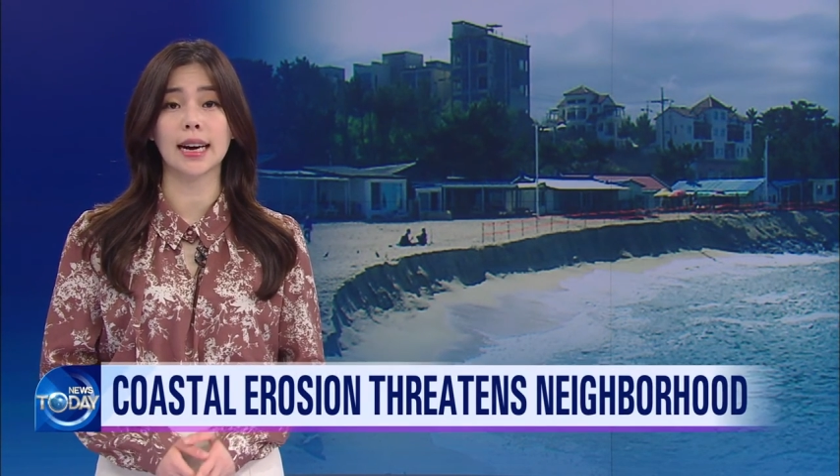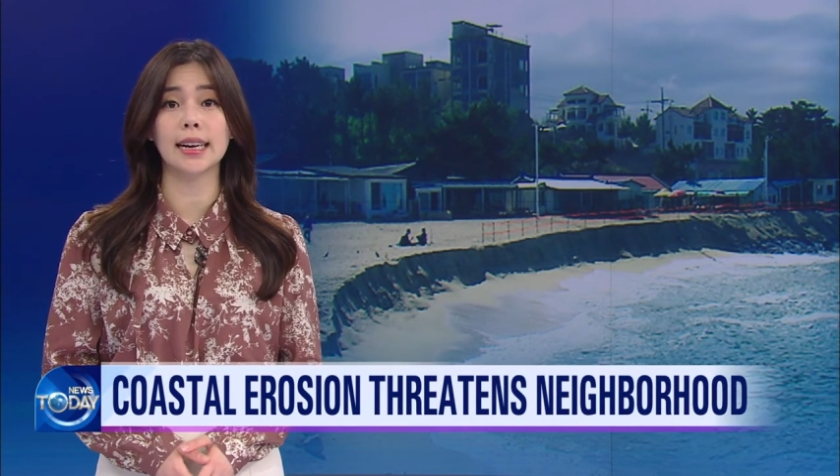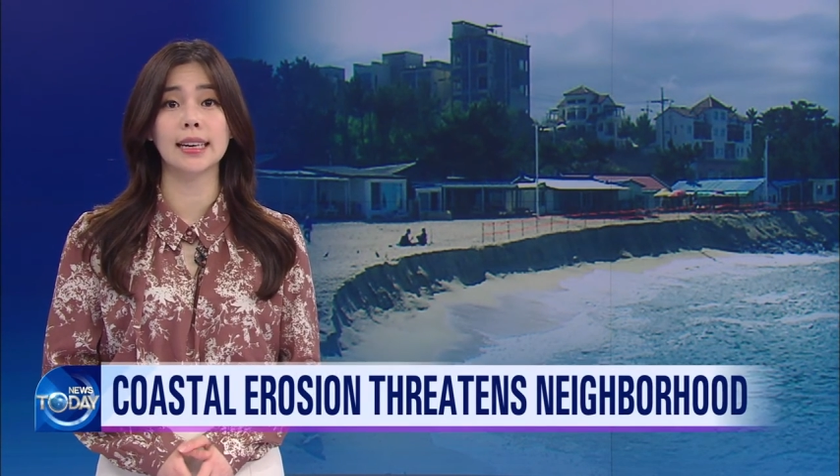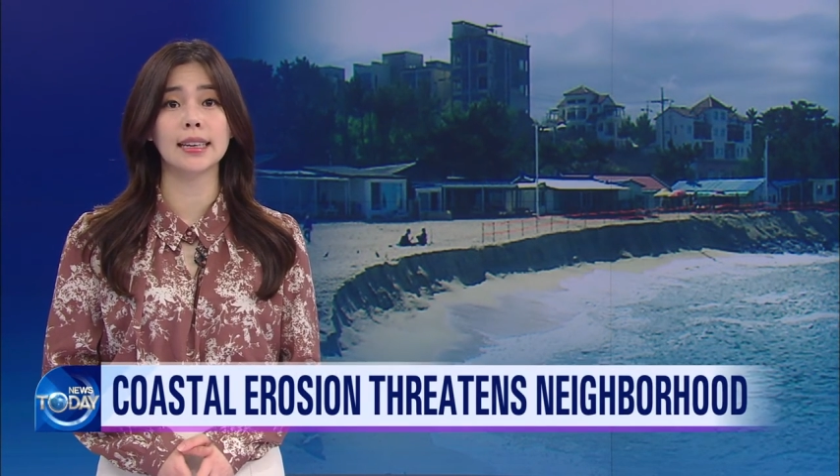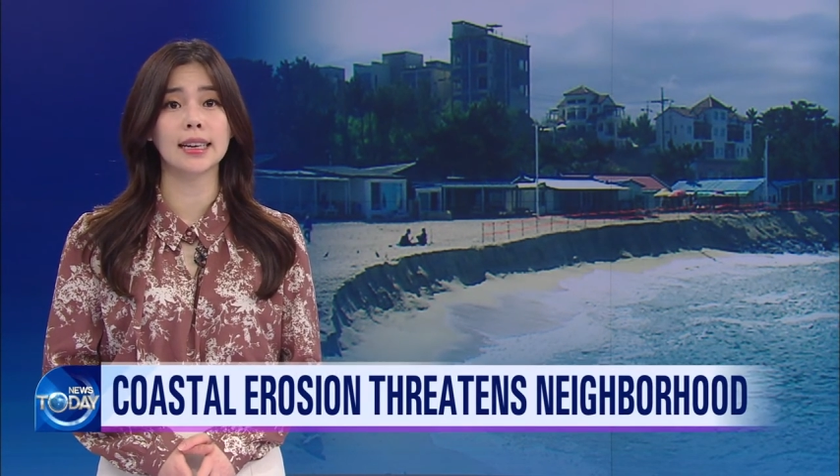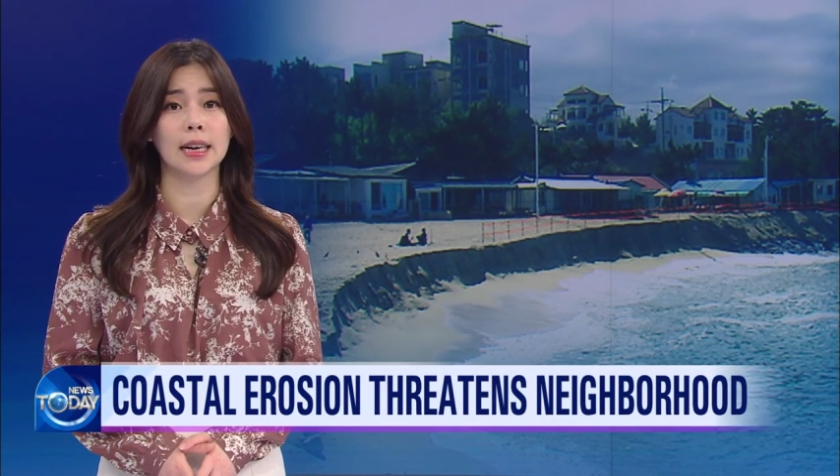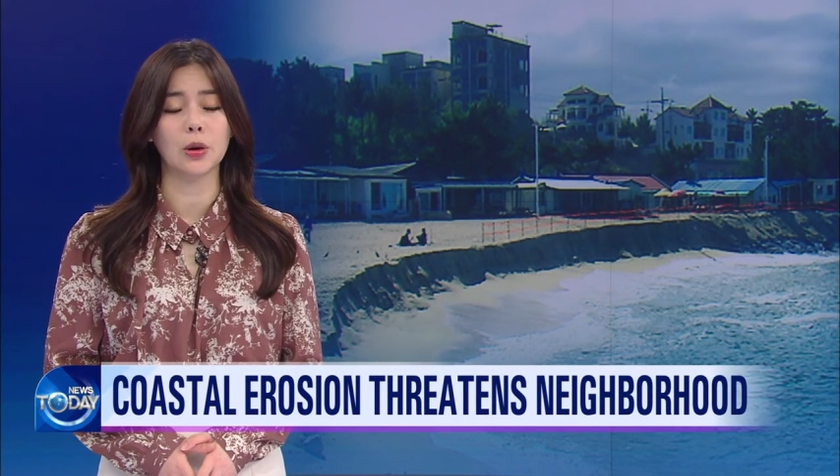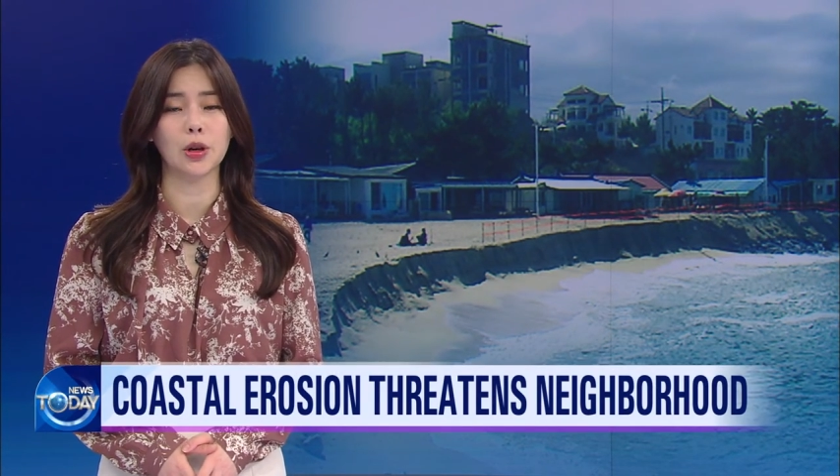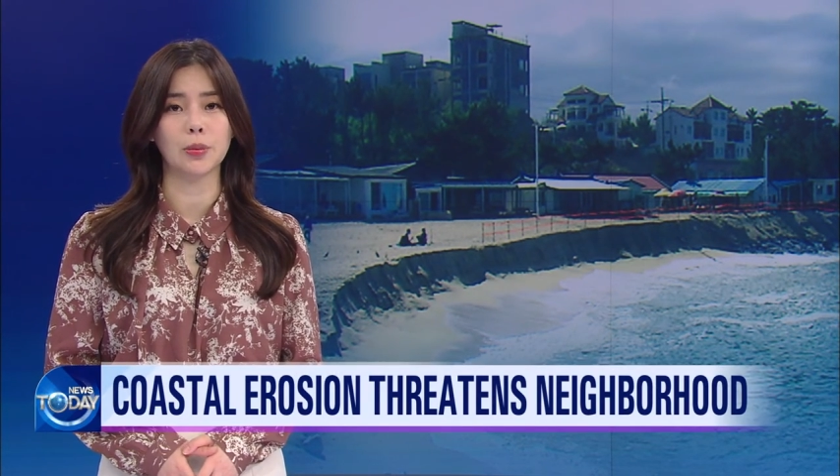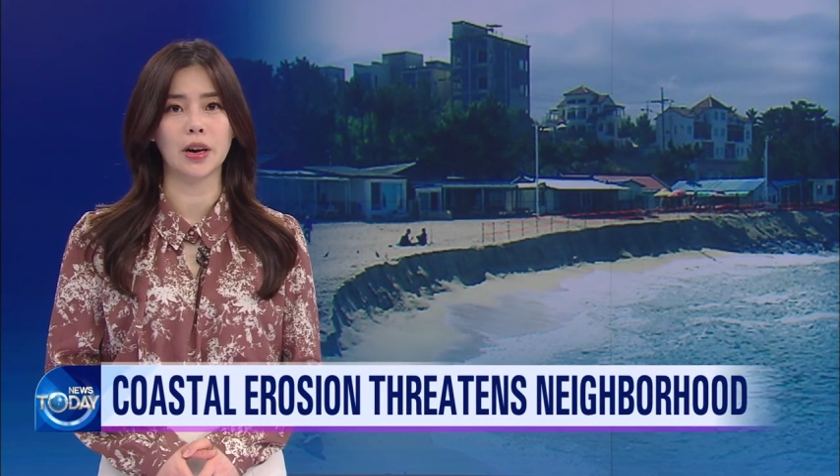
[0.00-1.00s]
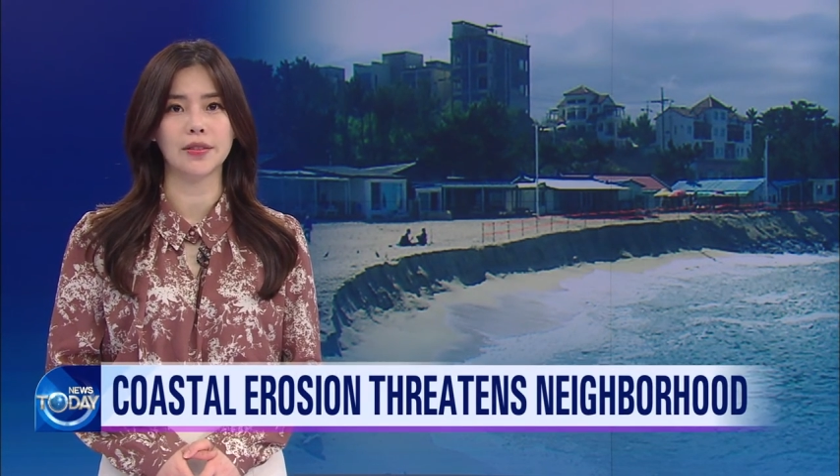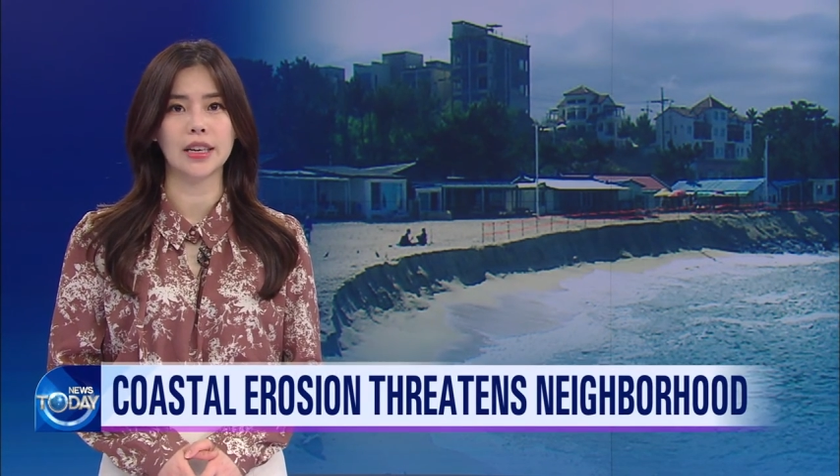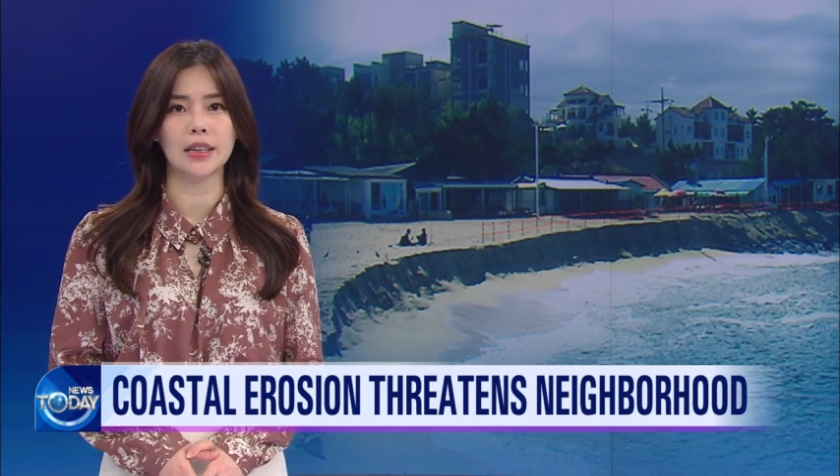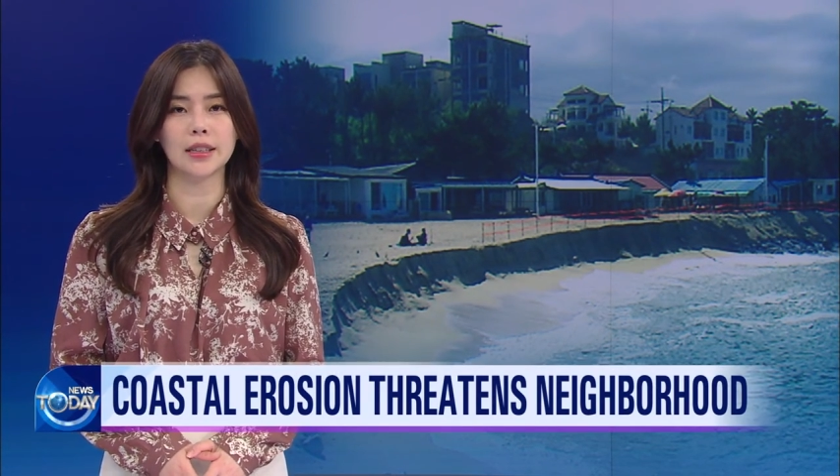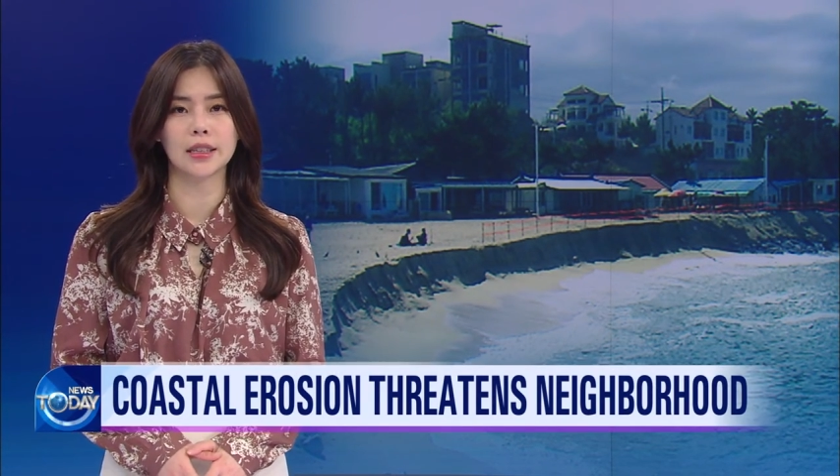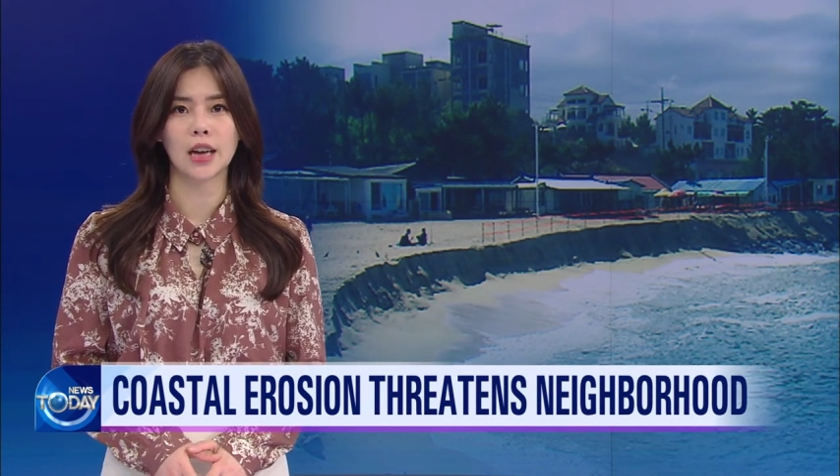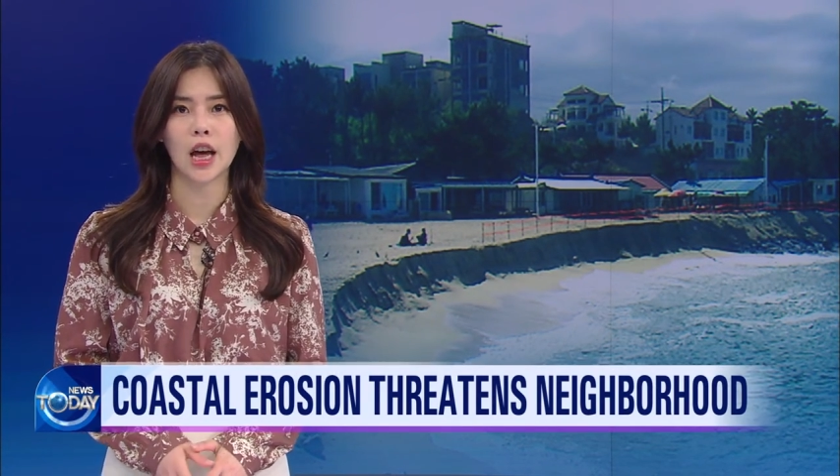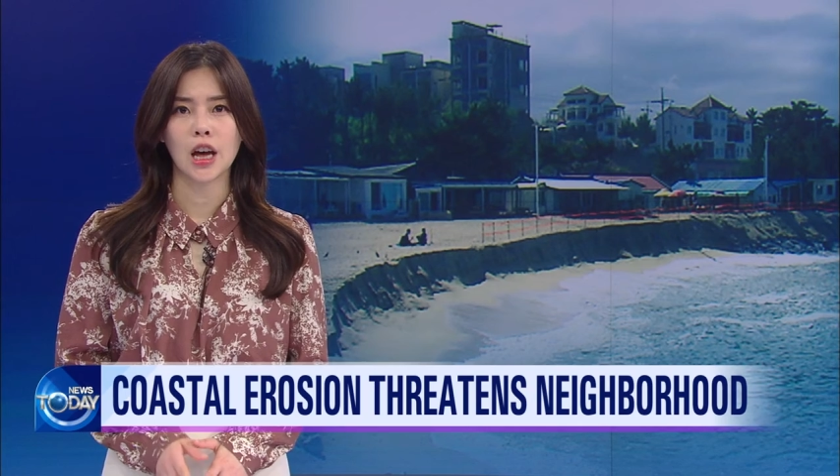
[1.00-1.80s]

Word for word: Gangneung, Gangwon-do province.